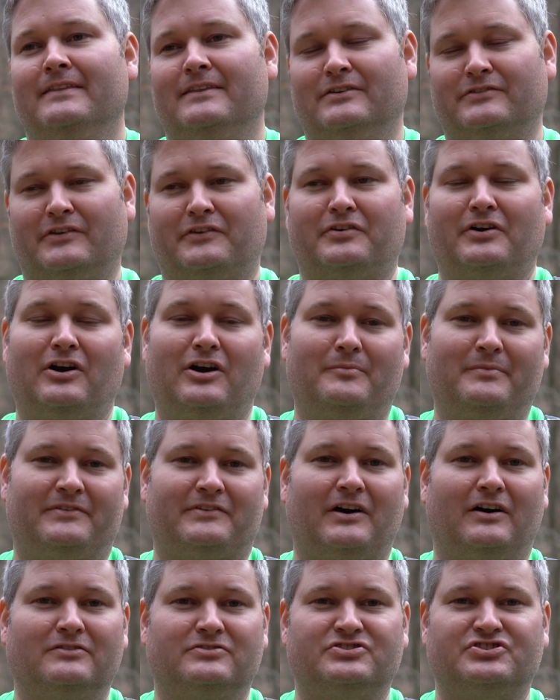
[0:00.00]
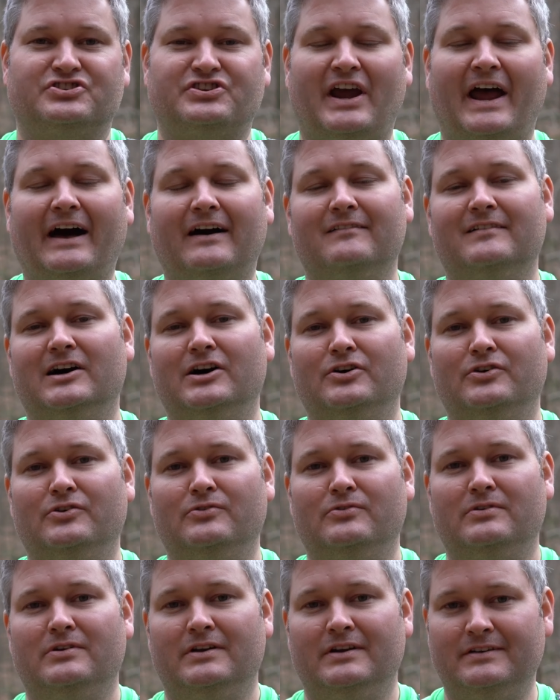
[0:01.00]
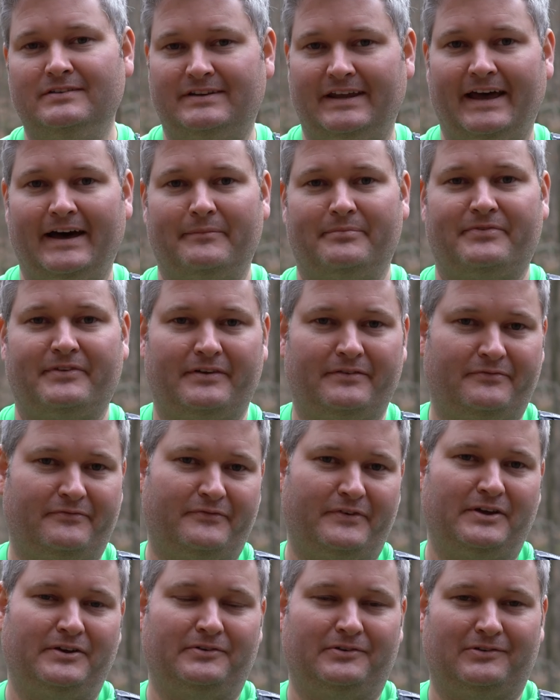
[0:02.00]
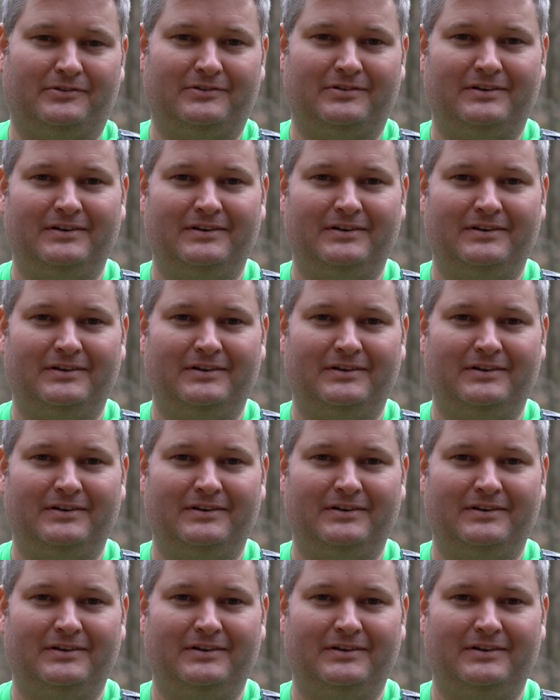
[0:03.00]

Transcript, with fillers: there's a term, it's called shallow depth of field.